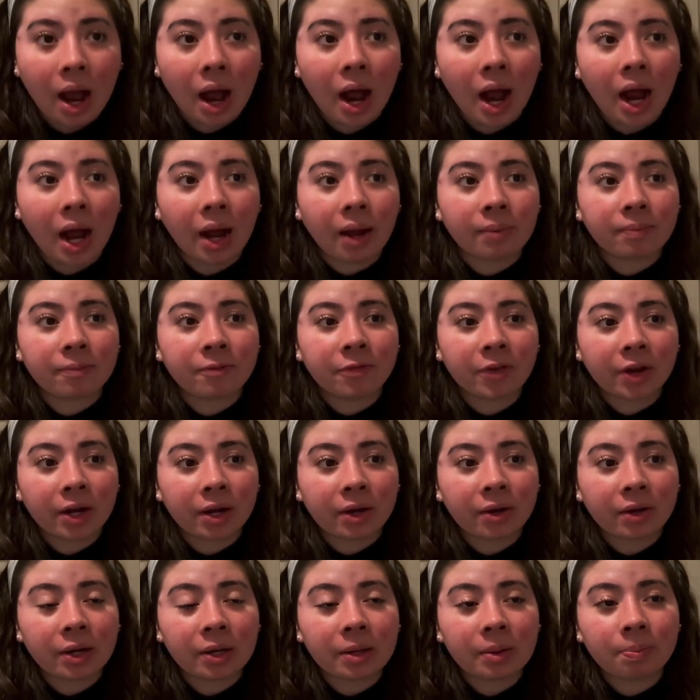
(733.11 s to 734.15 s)
I'm
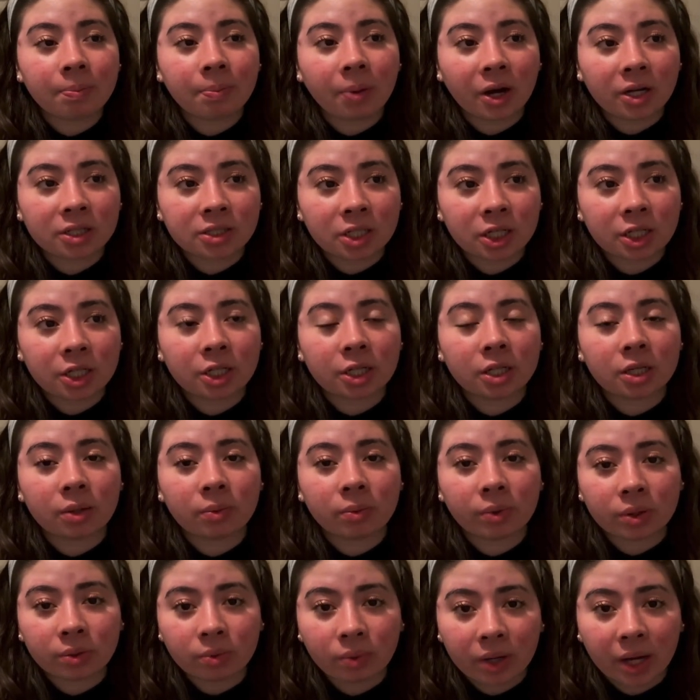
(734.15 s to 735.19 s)
very particular
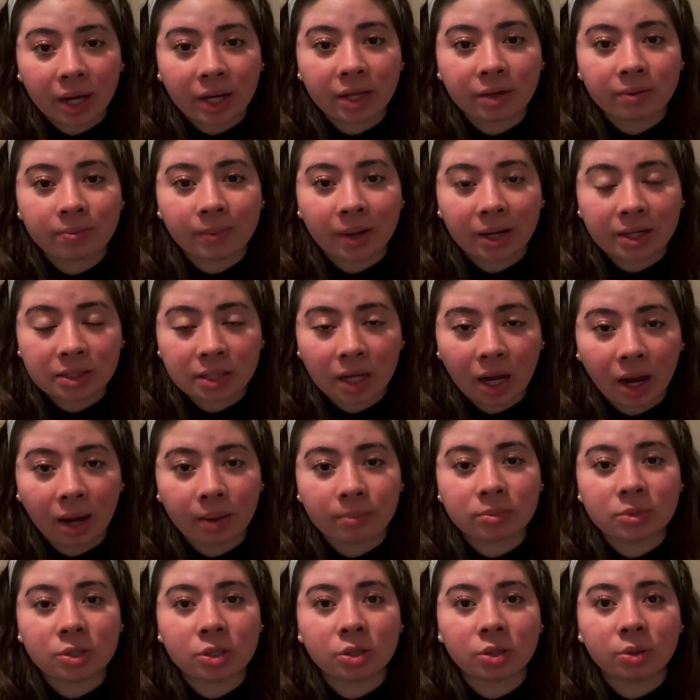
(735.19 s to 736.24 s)
with what I give my
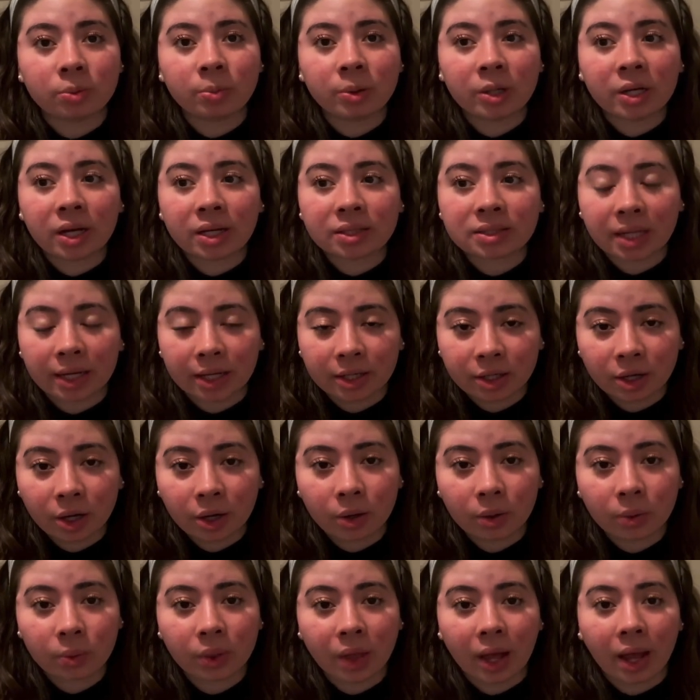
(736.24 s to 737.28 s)
time to, because I
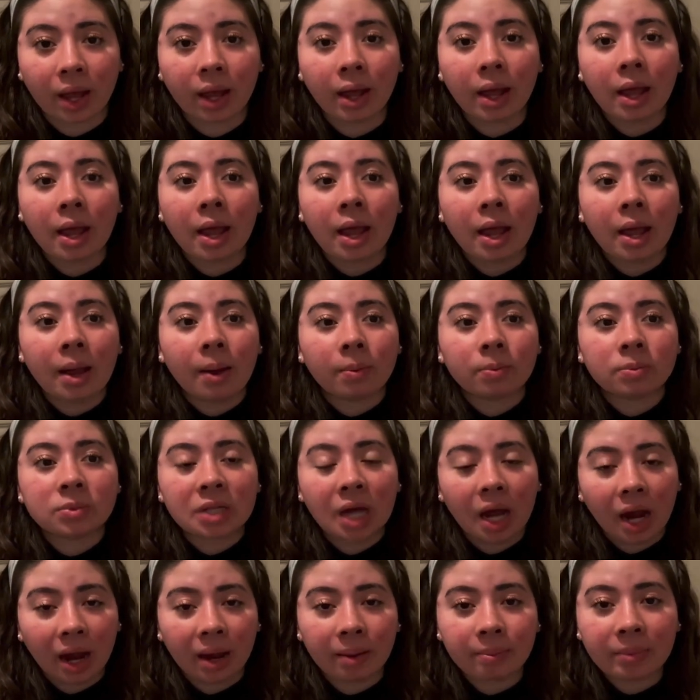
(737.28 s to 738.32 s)
know that
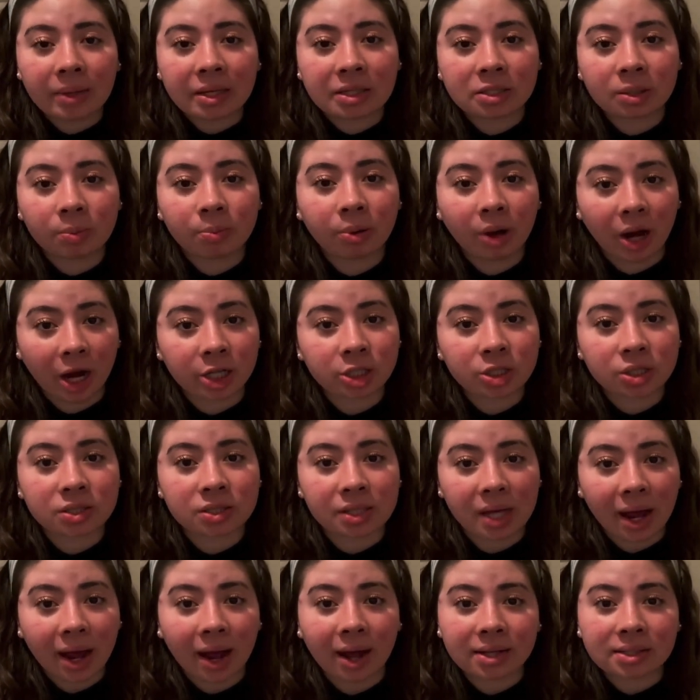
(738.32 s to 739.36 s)
time is a precious
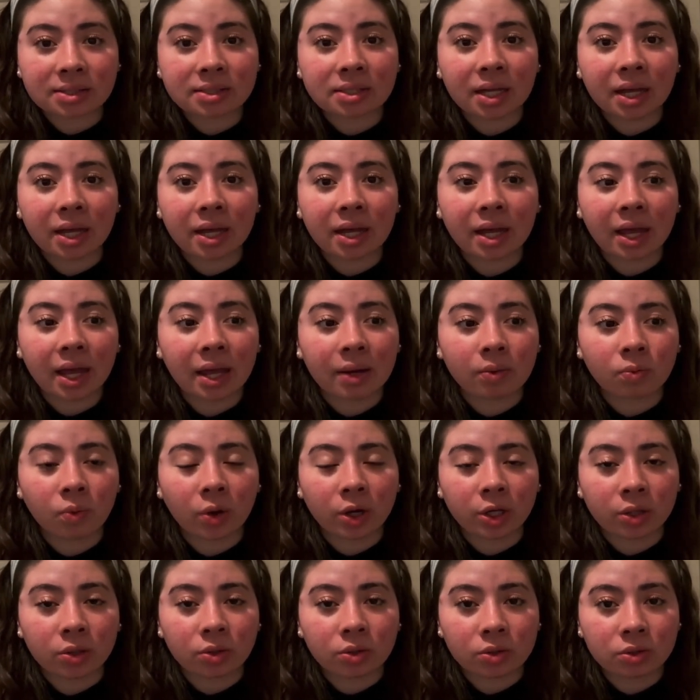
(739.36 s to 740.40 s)
asset, and
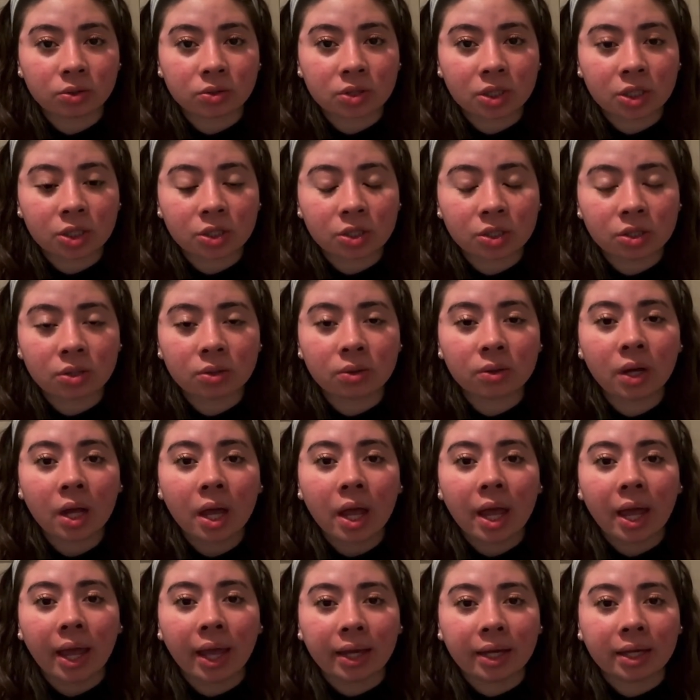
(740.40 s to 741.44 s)
what you use it to,
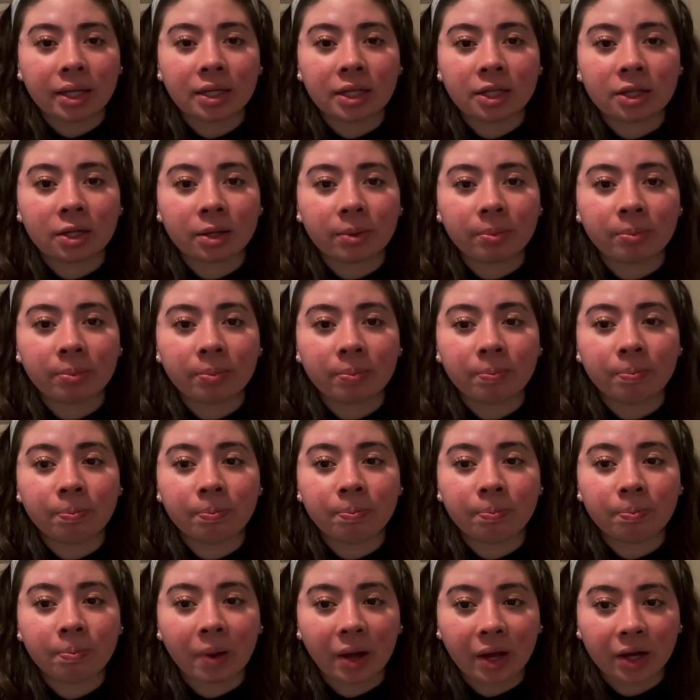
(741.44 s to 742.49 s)
it can either
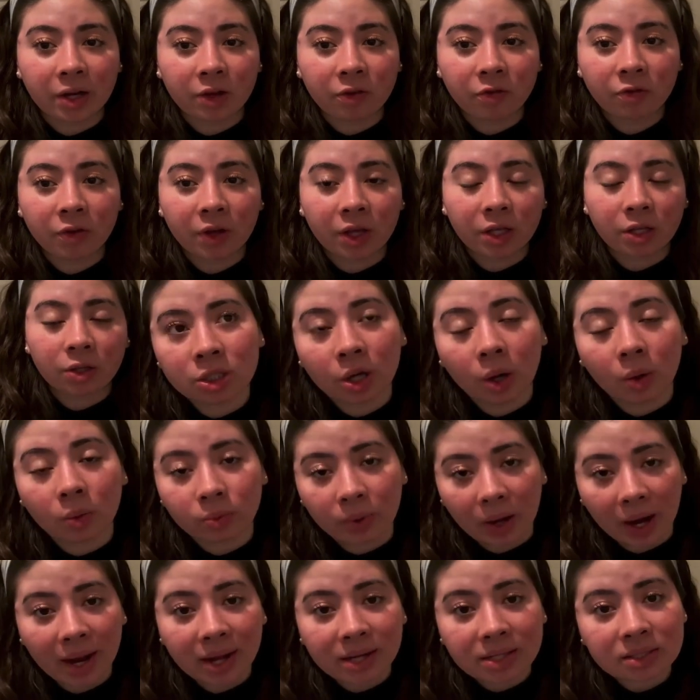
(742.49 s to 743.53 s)
benefit you,
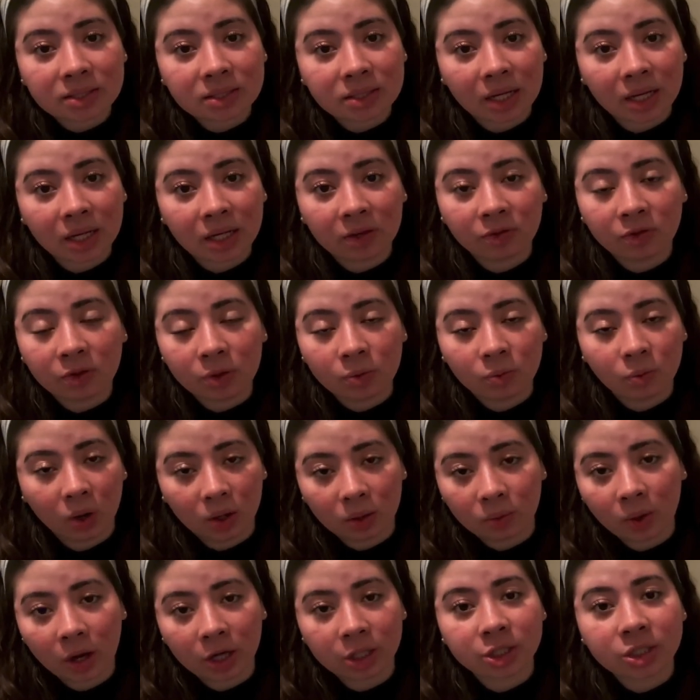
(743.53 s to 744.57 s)
rest, and if you want to
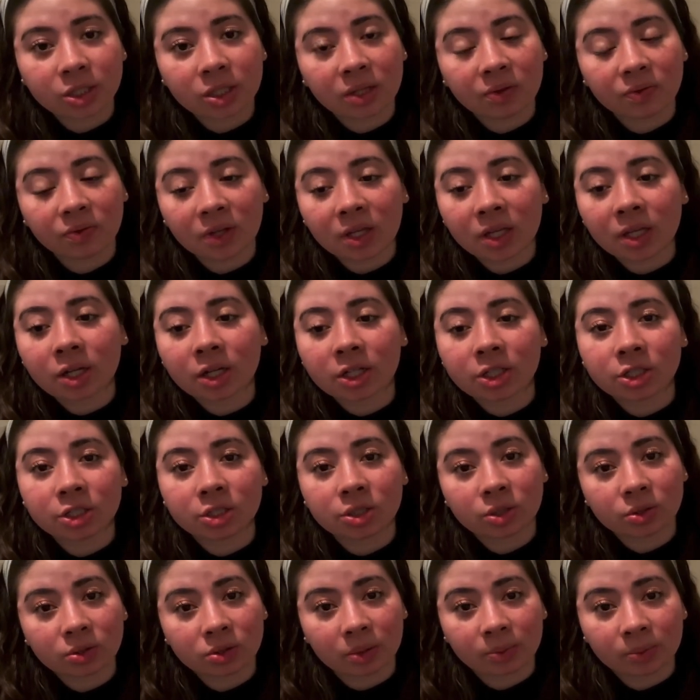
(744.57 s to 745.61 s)
watch TV or just
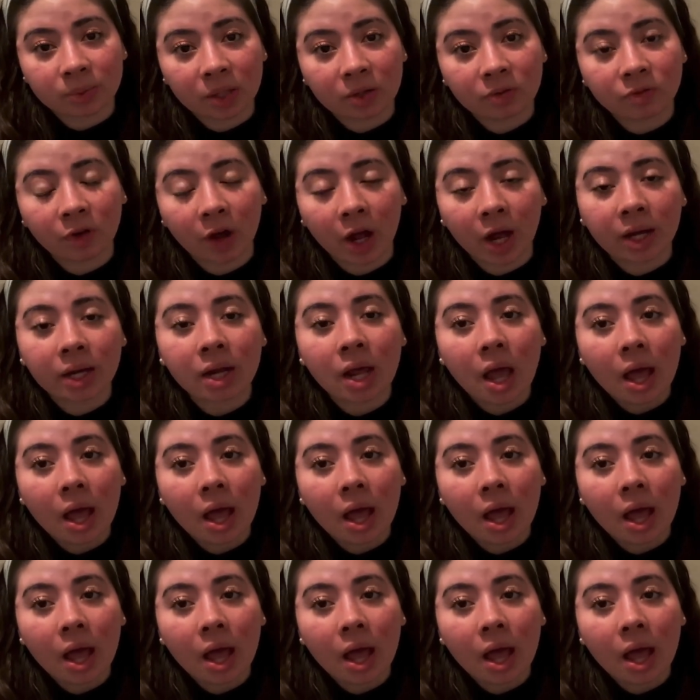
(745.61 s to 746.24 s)
do something fun